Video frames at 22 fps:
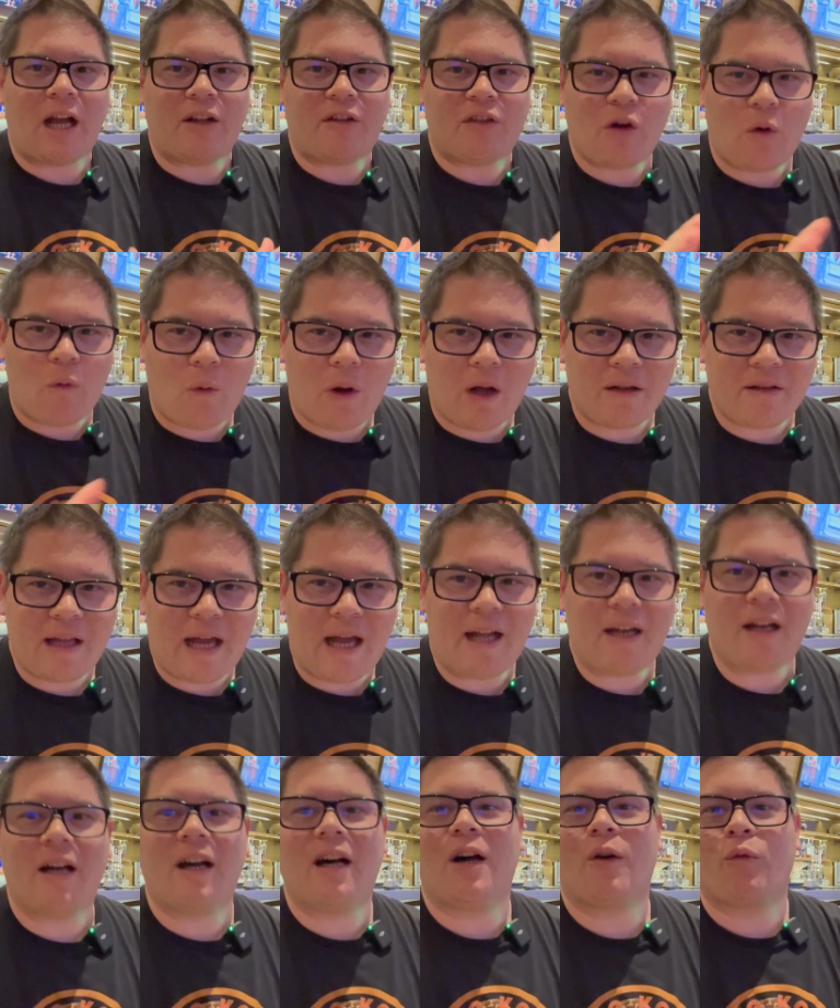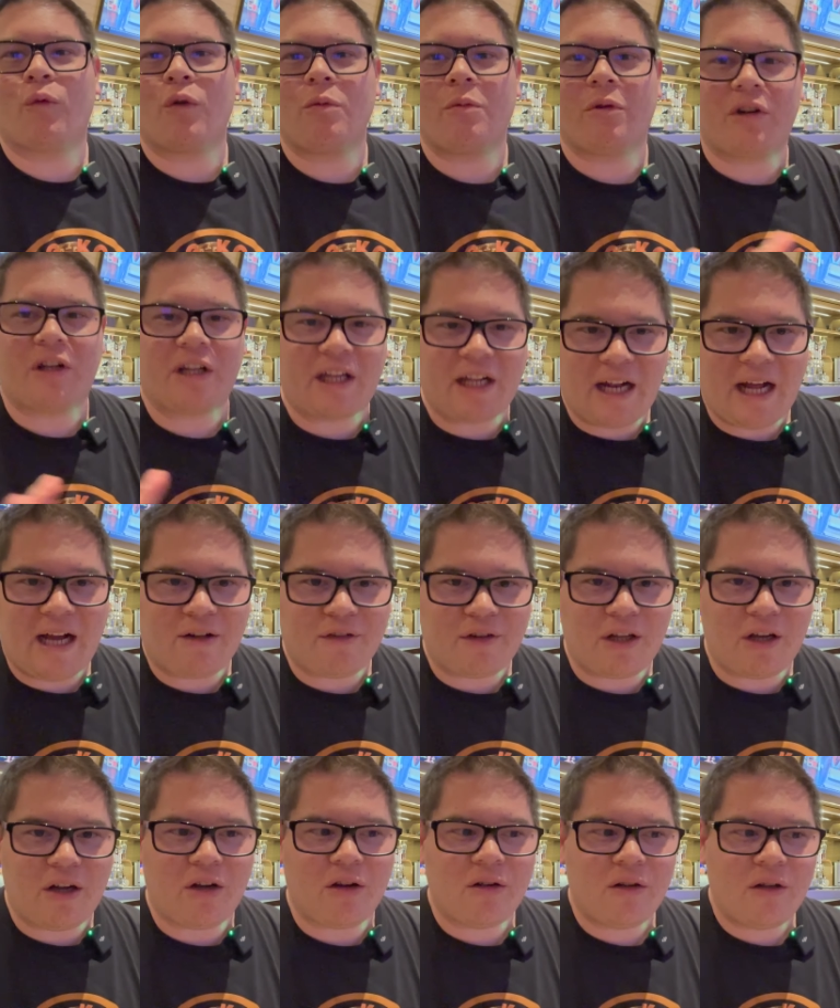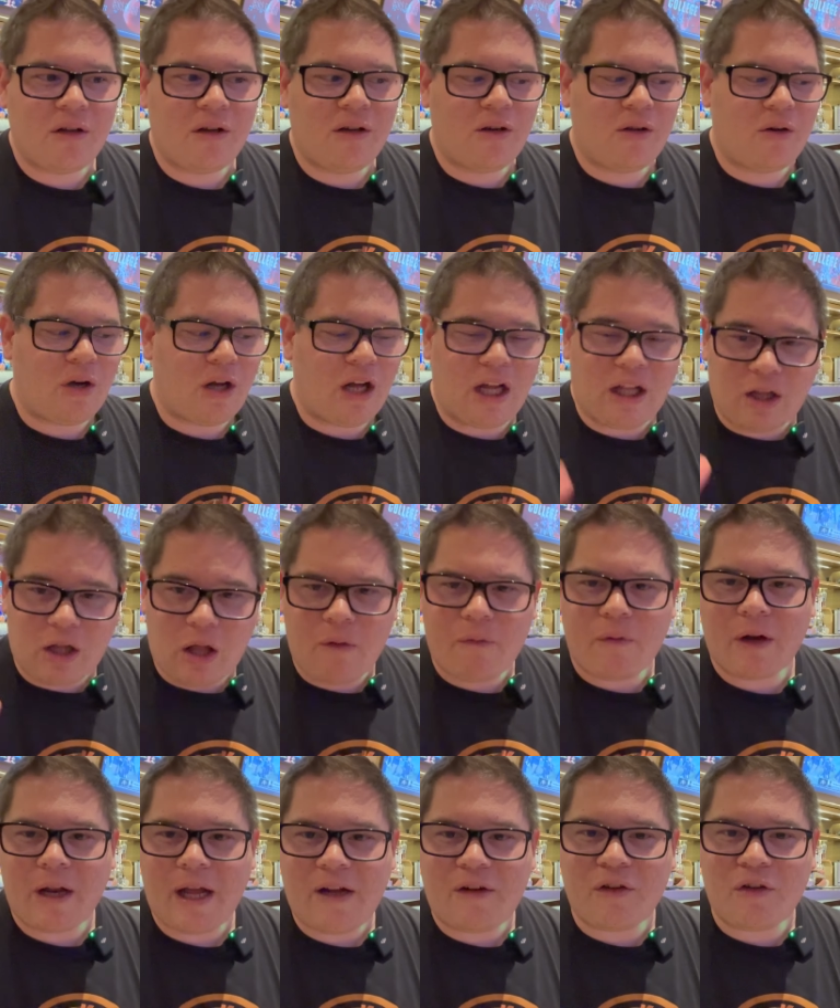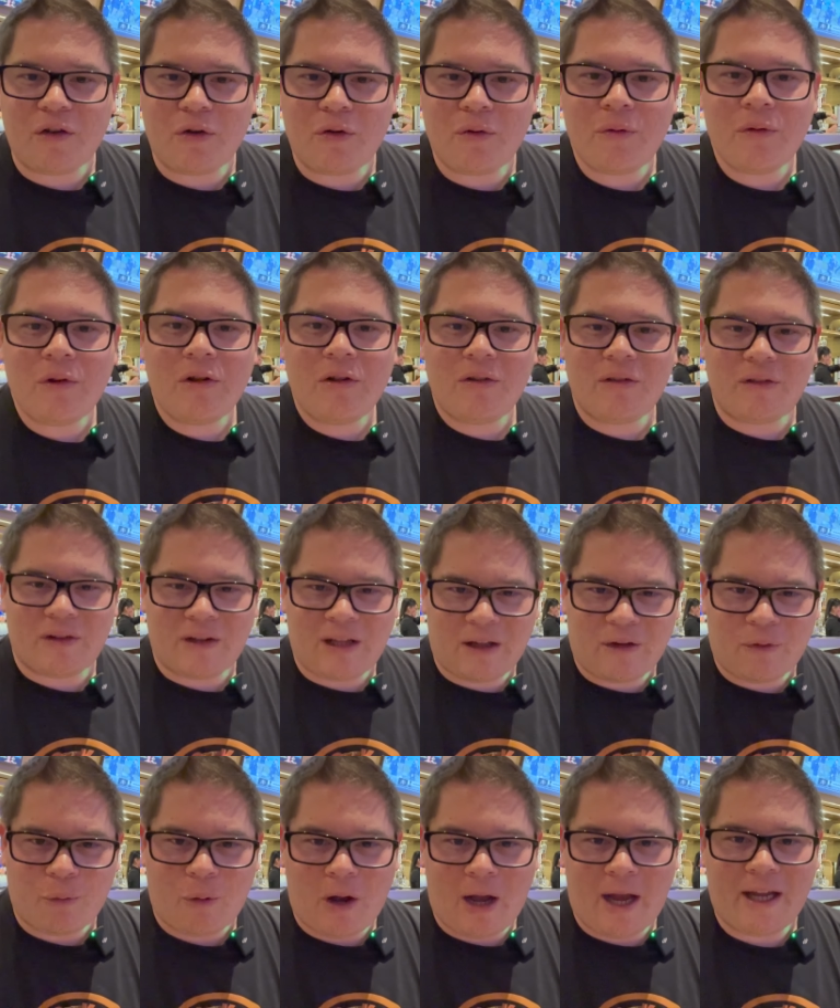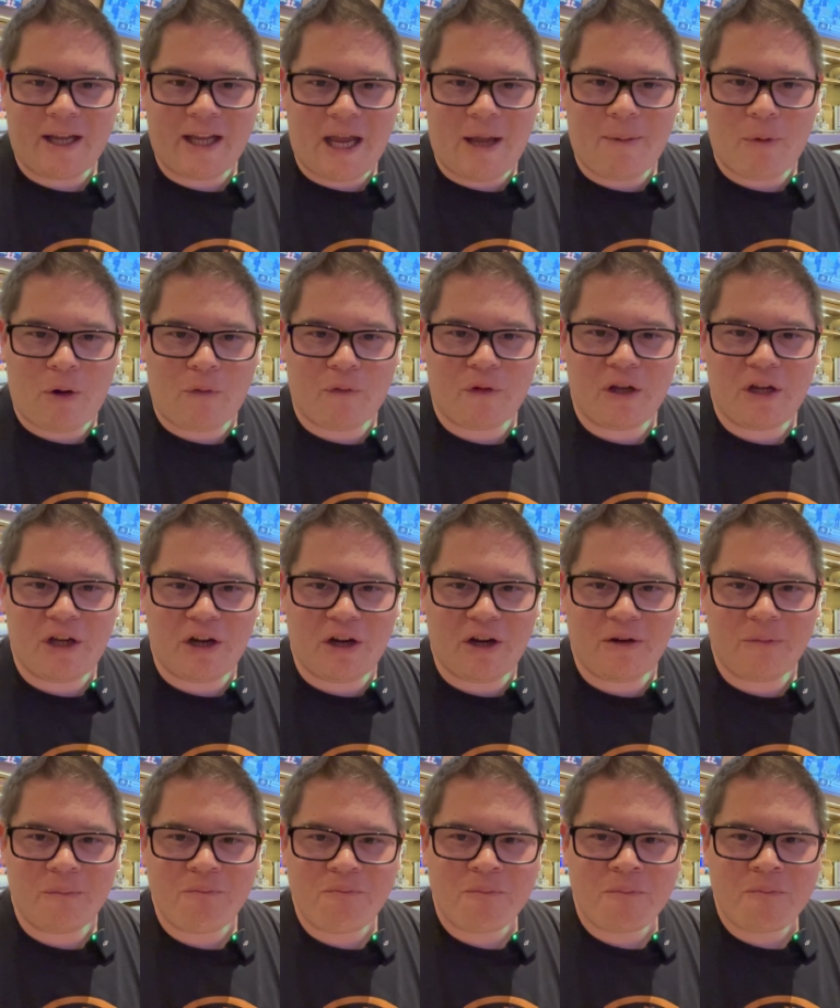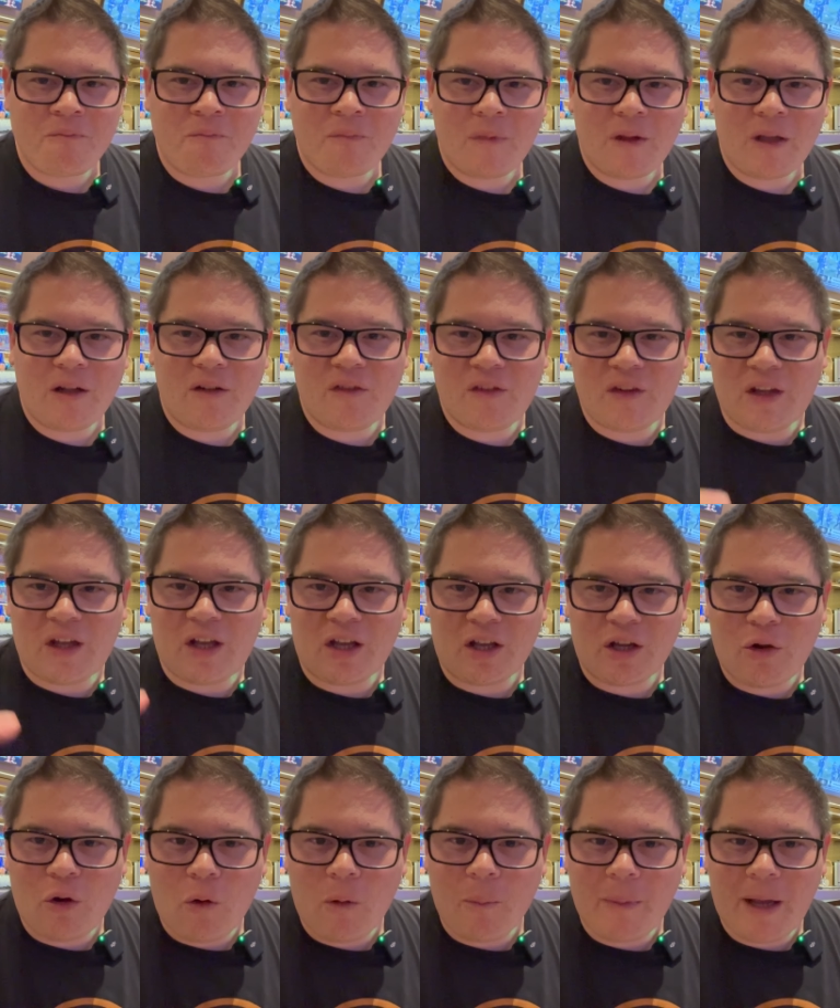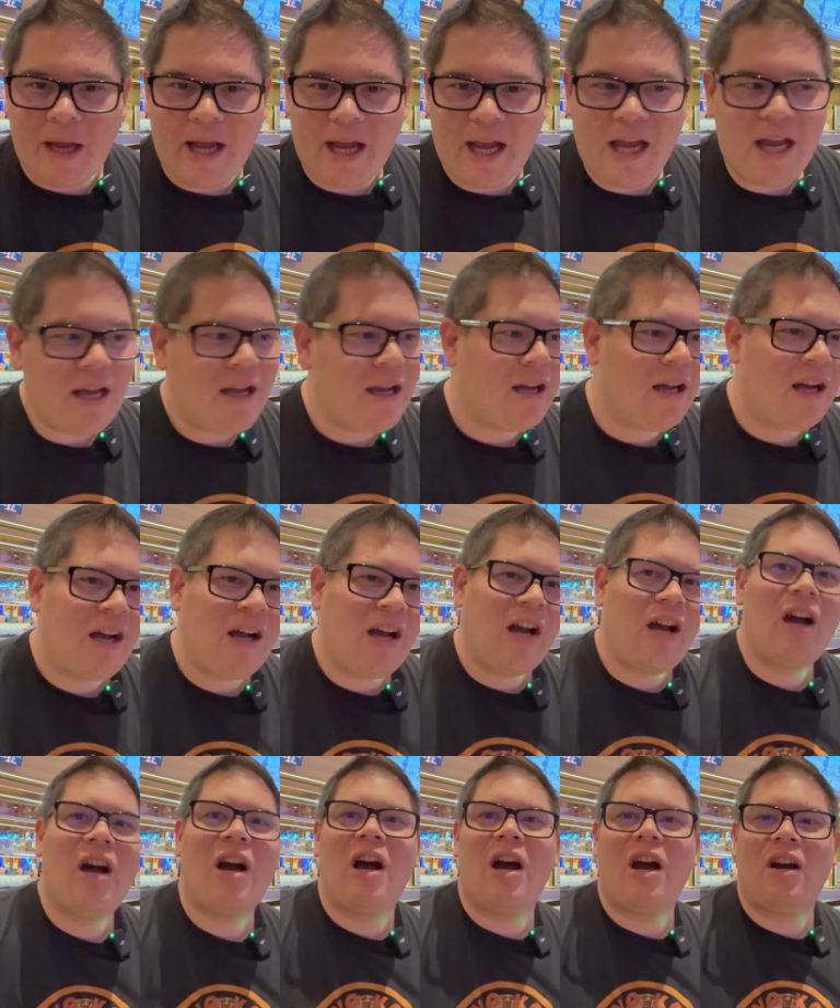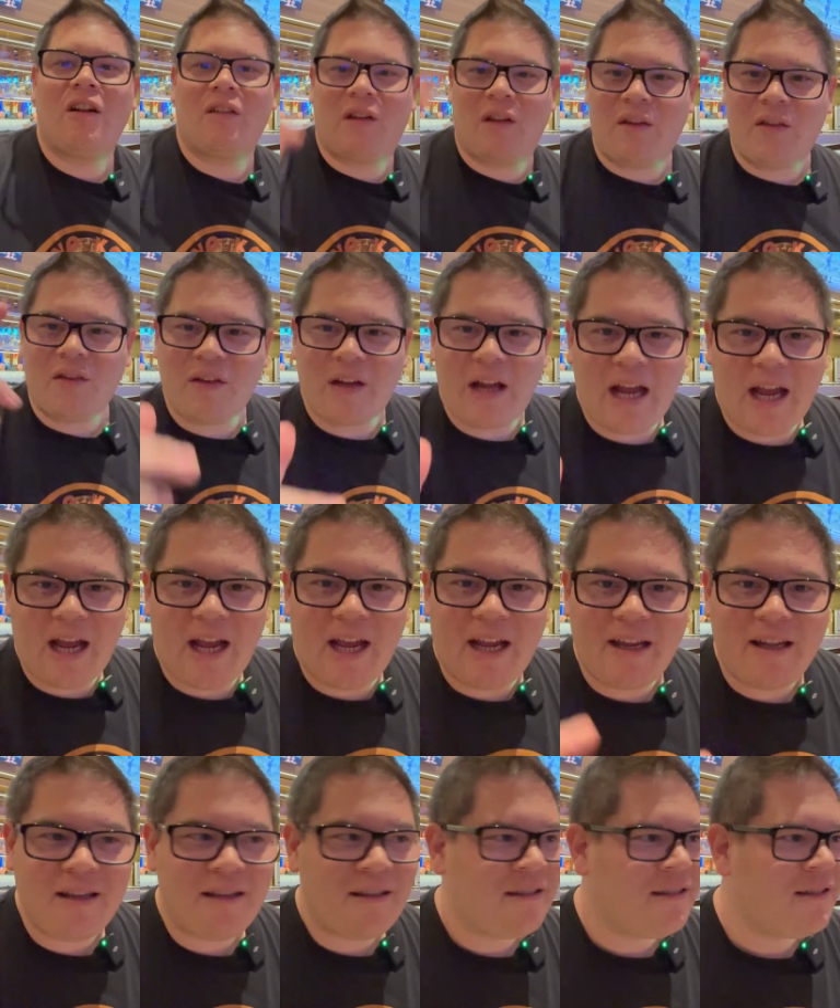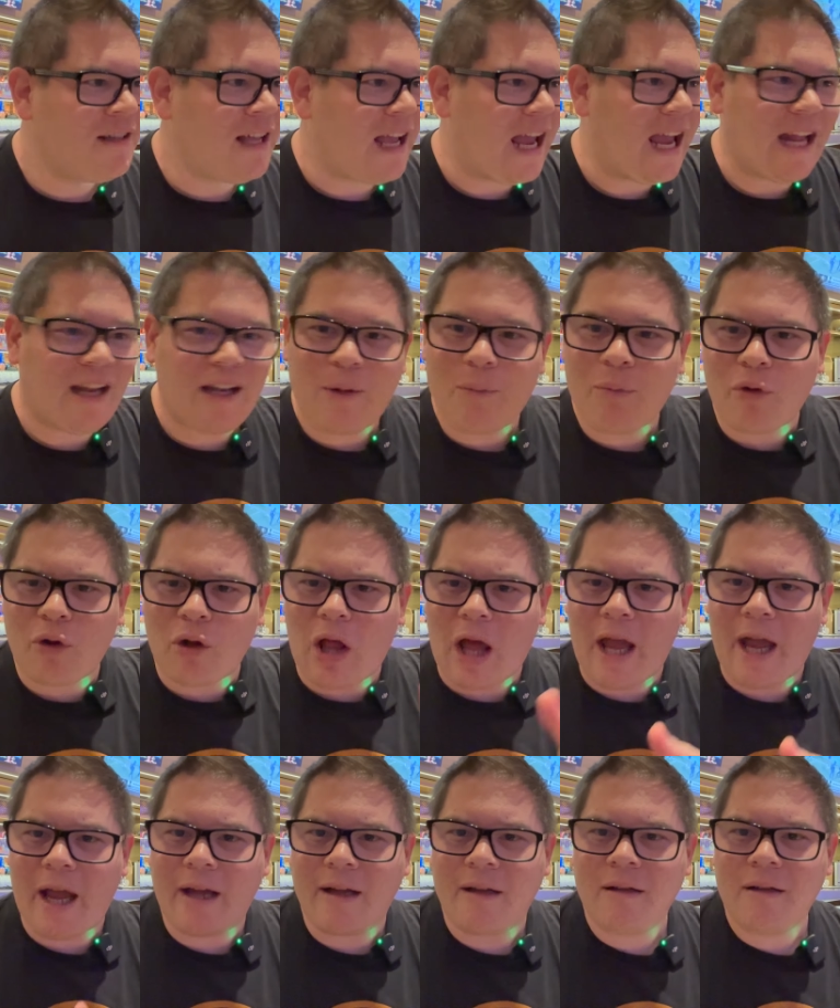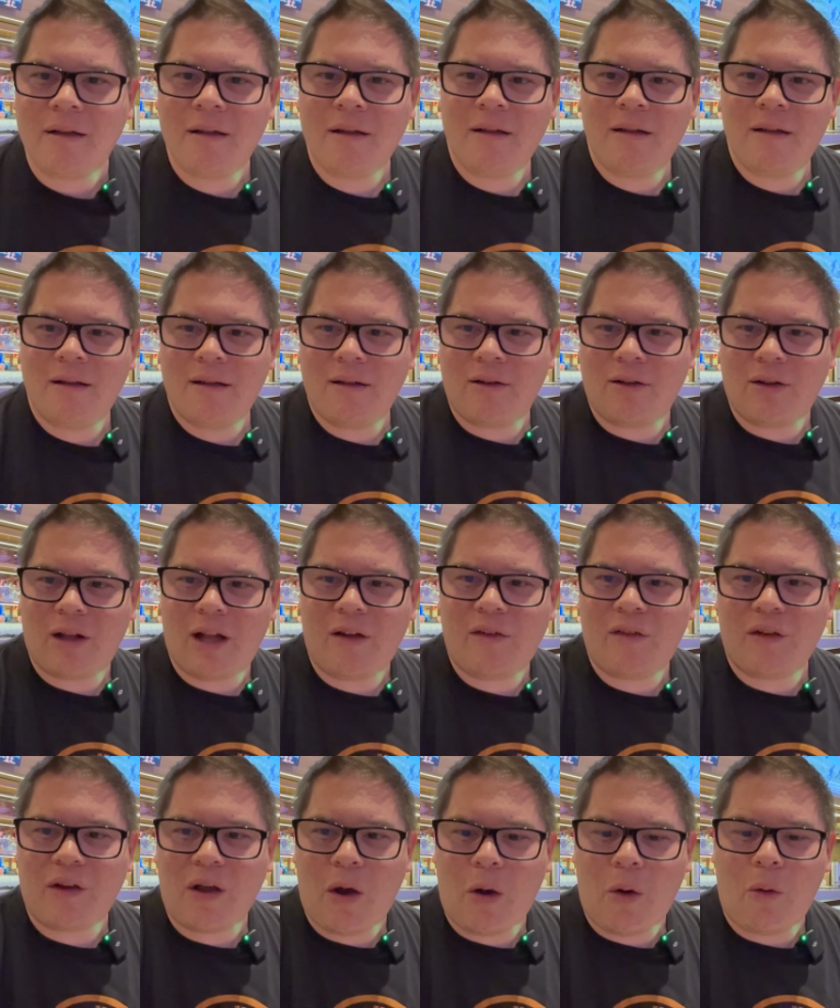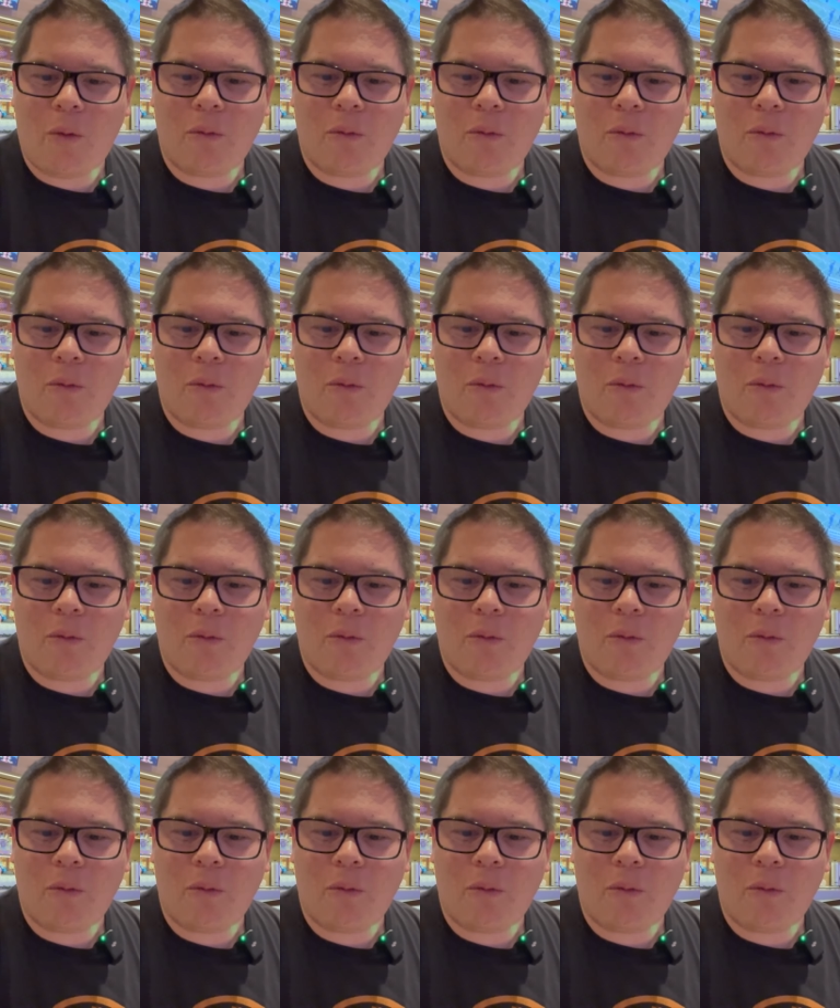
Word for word: don't want that uh, rumor to get out there. I love what I do. That's why I came over here to gourmet, to stay, and to play. Let's go.